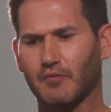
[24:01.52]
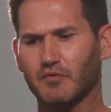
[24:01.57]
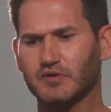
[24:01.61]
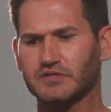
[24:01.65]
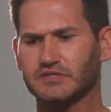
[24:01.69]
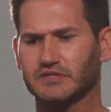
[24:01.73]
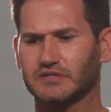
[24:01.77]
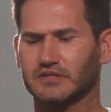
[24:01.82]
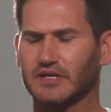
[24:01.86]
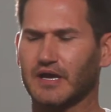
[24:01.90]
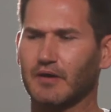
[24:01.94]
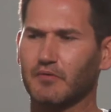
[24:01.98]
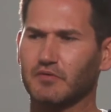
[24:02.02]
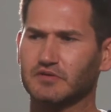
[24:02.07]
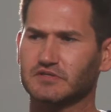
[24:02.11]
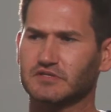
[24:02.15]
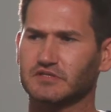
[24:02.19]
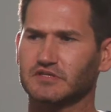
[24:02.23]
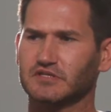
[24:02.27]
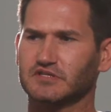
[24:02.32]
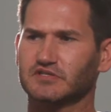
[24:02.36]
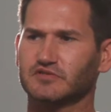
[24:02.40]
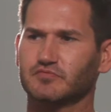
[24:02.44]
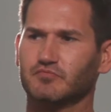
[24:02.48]
wasn't I
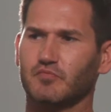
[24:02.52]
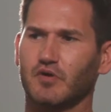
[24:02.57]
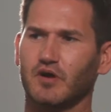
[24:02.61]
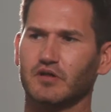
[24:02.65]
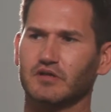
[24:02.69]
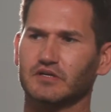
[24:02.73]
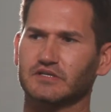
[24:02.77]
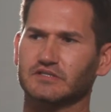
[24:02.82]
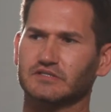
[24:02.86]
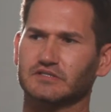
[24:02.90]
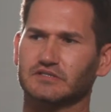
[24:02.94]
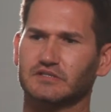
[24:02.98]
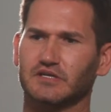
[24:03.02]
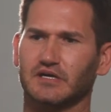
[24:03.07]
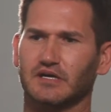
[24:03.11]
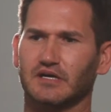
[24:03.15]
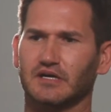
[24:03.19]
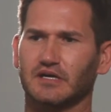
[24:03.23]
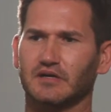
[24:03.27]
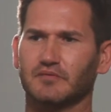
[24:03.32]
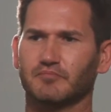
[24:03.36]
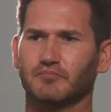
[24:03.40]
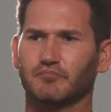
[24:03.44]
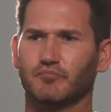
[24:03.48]
wasn't the smallest
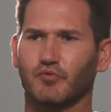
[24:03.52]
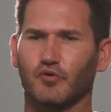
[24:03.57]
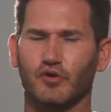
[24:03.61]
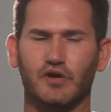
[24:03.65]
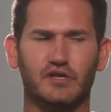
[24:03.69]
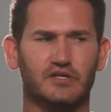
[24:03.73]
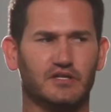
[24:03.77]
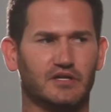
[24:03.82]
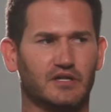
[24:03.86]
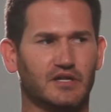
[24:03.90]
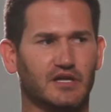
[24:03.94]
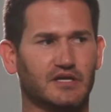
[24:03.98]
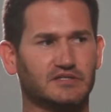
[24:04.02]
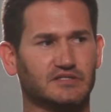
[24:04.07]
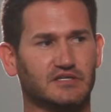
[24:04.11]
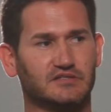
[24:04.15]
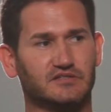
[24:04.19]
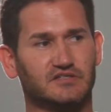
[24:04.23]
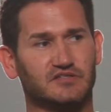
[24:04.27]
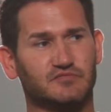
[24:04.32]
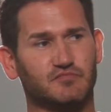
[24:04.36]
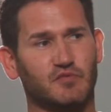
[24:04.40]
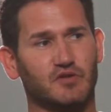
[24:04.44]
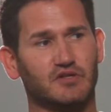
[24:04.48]
uh, boy in the class. I
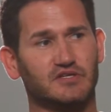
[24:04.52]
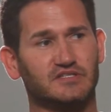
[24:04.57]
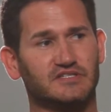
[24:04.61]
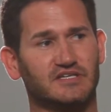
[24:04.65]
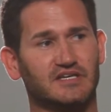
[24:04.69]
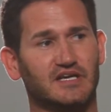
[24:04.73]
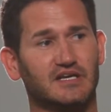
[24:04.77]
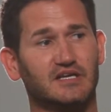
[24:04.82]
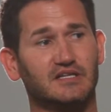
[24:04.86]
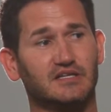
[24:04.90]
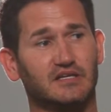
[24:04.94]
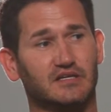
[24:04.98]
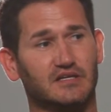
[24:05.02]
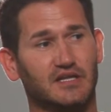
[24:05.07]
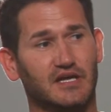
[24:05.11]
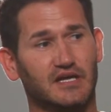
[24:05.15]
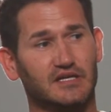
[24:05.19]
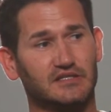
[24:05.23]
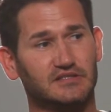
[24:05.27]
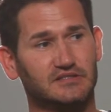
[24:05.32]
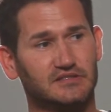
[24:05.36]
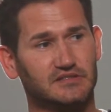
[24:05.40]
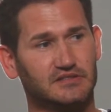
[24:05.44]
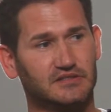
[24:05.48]
was the smallest kid in the
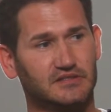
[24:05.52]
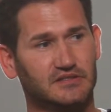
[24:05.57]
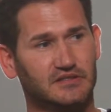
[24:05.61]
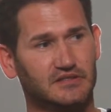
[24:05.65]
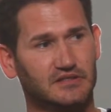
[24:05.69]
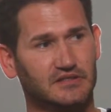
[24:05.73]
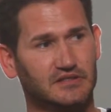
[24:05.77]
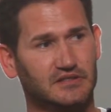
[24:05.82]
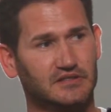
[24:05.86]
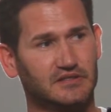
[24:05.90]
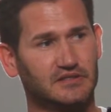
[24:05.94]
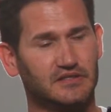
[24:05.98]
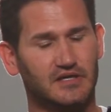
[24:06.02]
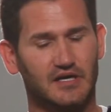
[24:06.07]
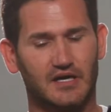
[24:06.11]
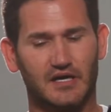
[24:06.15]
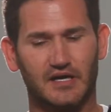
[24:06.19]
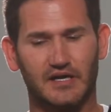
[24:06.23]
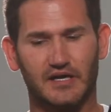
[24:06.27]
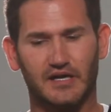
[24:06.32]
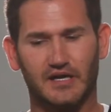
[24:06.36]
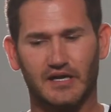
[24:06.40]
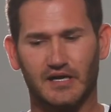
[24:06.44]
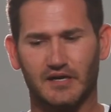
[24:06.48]
class.
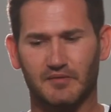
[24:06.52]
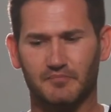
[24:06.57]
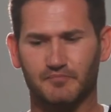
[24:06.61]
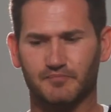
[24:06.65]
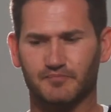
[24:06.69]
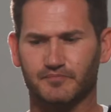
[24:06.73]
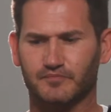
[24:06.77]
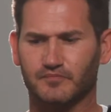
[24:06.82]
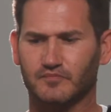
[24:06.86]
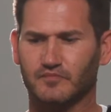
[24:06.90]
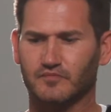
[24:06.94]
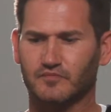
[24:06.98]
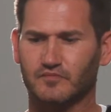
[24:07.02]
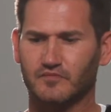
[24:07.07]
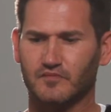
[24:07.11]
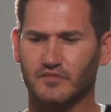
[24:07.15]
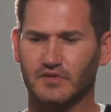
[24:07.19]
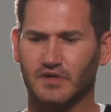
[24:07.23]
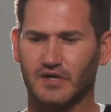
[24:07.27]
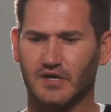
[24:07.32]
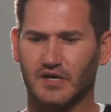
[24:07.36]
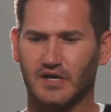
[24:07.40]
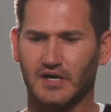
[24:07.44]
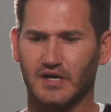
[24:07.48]
I um,
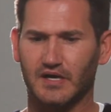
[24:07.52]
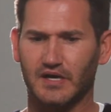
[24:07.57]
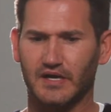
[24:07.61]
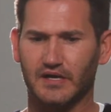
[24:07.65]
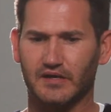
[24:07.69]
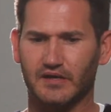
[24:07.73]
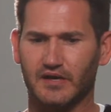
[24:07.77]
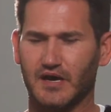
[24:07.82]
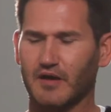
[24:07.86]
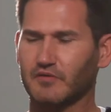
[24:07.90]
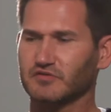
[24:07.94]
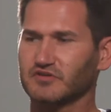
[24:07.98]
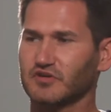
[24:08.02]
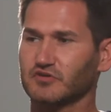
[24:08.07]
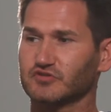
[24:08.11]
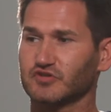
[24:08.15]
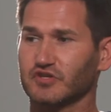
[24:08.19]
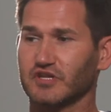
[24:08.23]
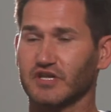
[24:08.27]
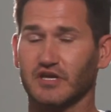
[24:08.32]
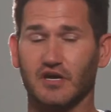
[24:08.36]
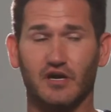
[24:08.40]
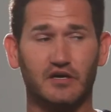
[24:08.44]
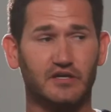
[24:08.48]
I and I was also
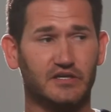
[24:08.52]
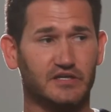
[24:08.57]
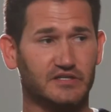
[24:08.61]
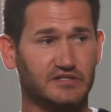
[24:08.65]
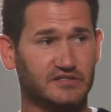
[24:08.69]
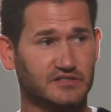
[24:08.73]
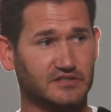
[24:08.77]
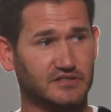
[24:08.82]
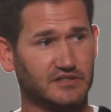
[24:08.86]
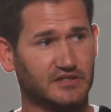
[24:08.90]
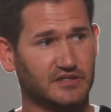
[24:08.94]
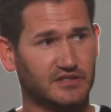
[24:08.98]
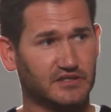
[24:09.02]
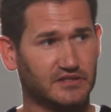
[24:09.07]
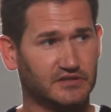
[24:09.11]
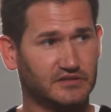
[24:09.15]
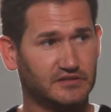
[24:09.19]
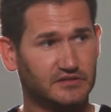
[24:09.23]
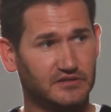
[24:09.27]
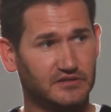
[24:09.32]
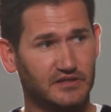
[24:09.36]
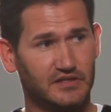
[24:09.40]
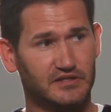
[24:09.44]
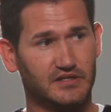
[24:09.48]
the youngest kid
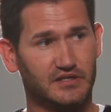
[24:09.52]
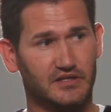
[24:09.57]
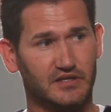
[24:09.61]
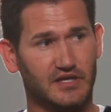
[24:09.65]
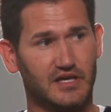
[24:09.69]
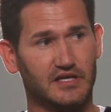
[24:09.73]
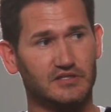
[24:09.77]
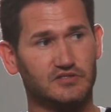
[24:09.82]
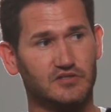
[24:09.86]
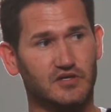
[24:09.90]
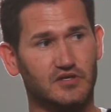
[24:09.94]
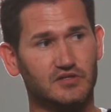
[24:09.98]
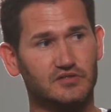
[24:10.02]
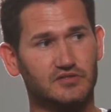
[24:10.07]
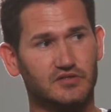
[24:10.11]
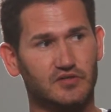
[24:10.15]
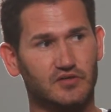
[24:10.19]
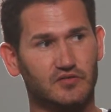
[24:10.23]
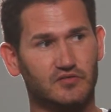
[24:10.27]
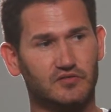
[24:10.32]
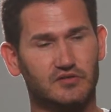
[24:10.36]
in the class, also.